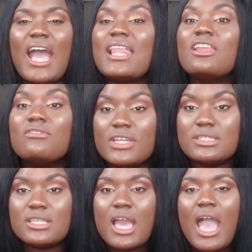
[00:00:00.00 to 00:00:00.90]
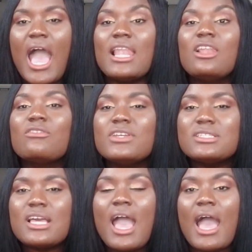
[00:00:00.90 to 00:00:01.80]
love it. I love
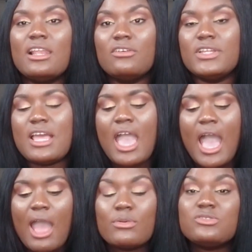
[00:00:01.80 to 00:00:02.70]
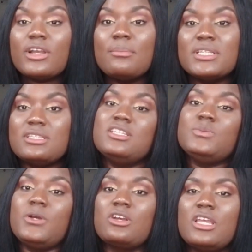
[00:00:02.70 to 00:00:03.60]
it. I love it. I was recommended this
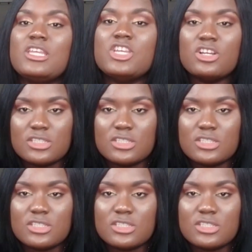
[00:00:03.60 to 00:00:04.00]
product years